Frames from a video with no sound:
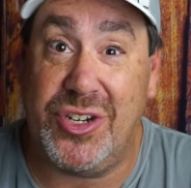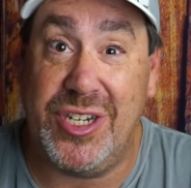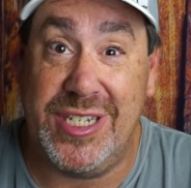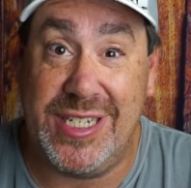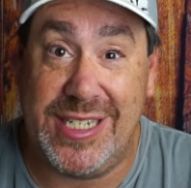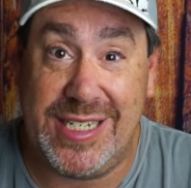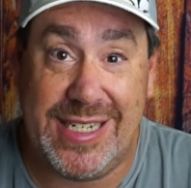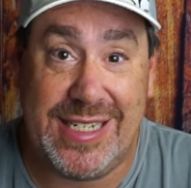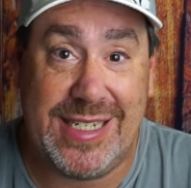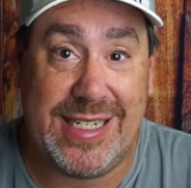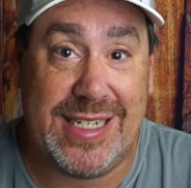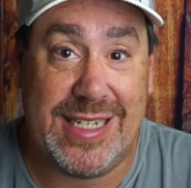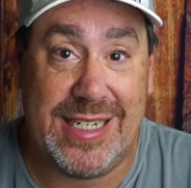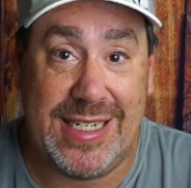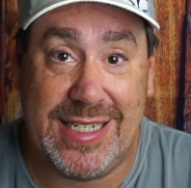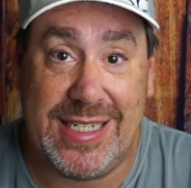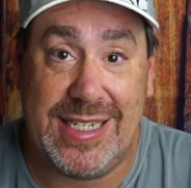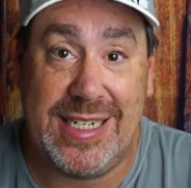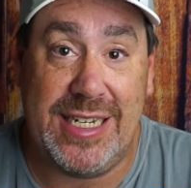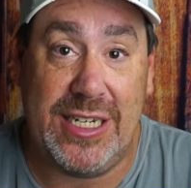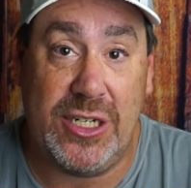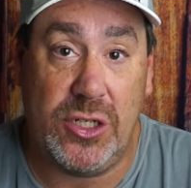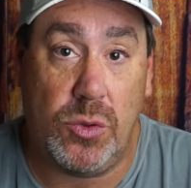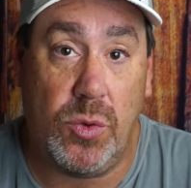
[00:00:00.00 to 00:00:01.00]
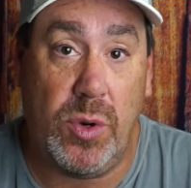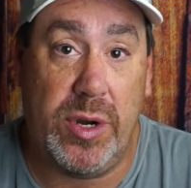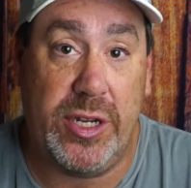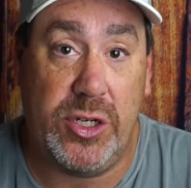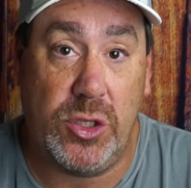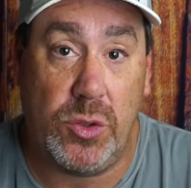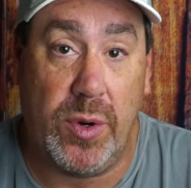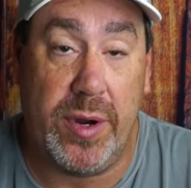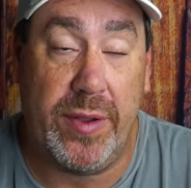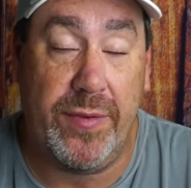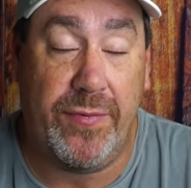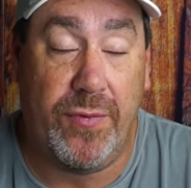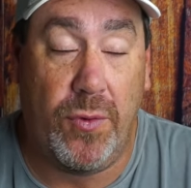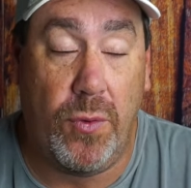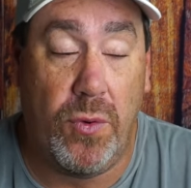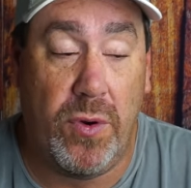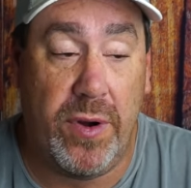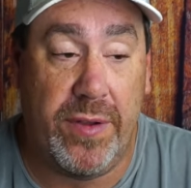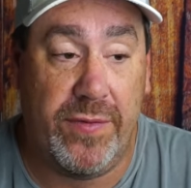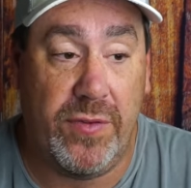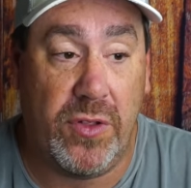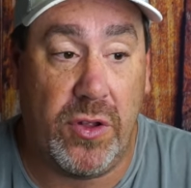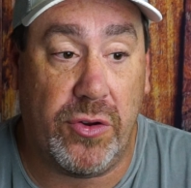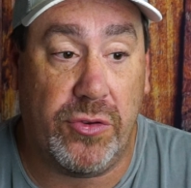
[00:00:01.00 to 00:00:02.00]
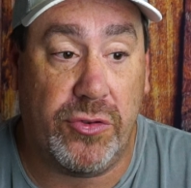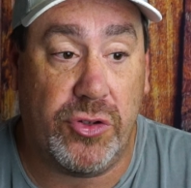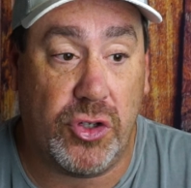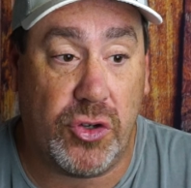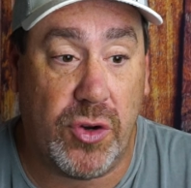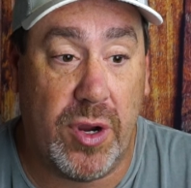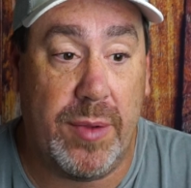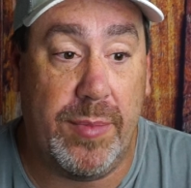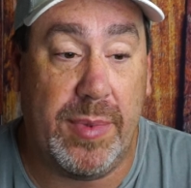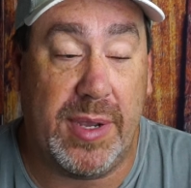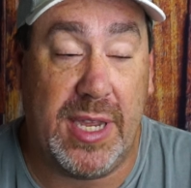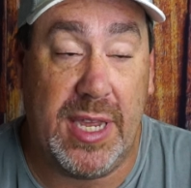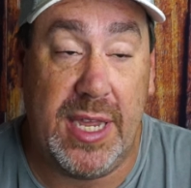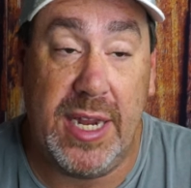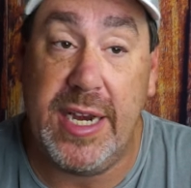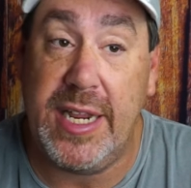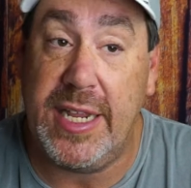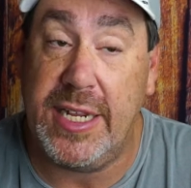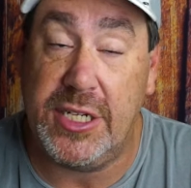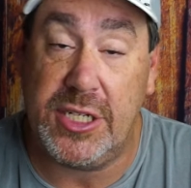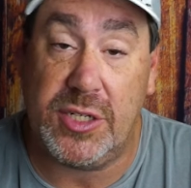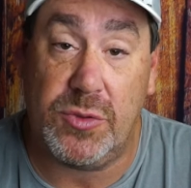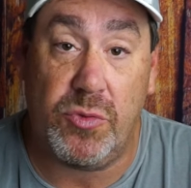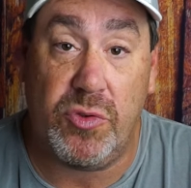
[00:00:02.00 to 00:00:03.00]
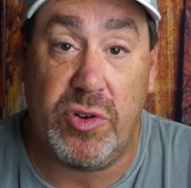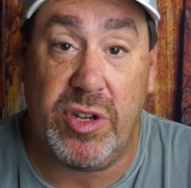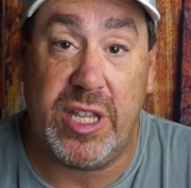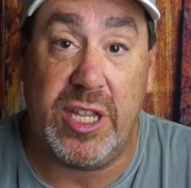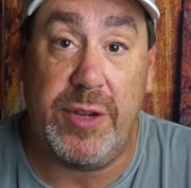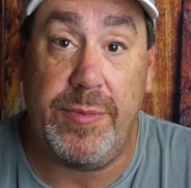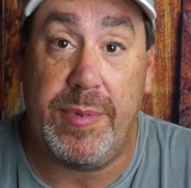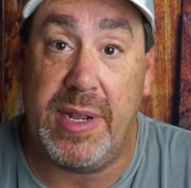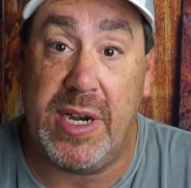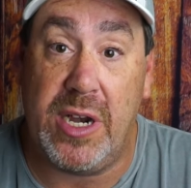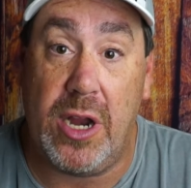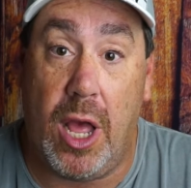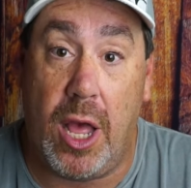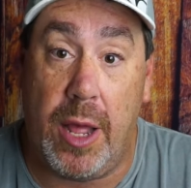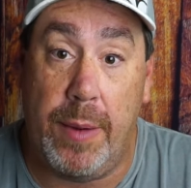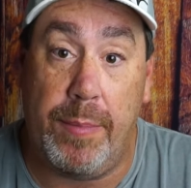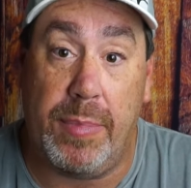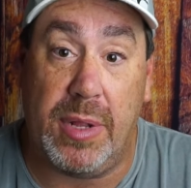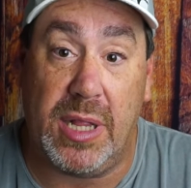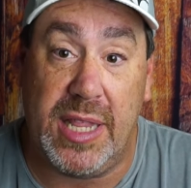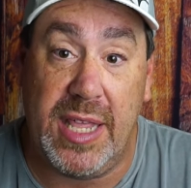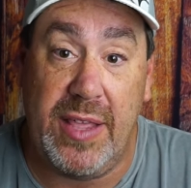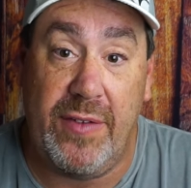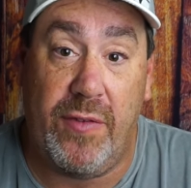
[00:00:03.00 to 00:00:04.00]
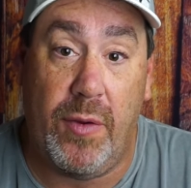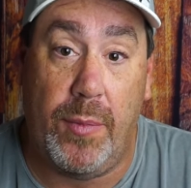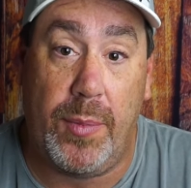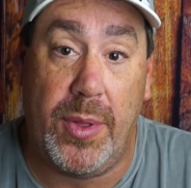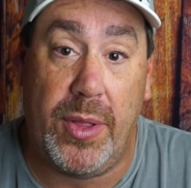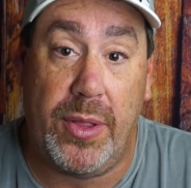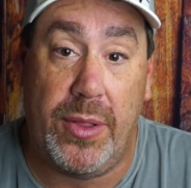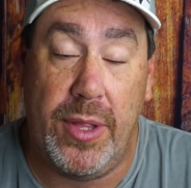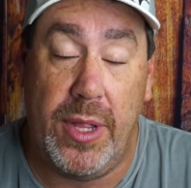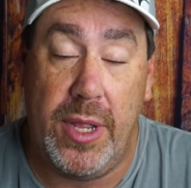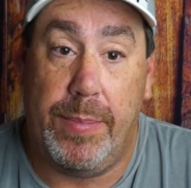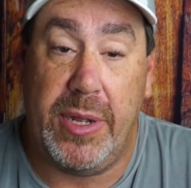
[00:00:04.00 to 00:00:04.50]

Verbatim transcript: Consistency in 2024, even though Trey McKinney has really been unbelievable.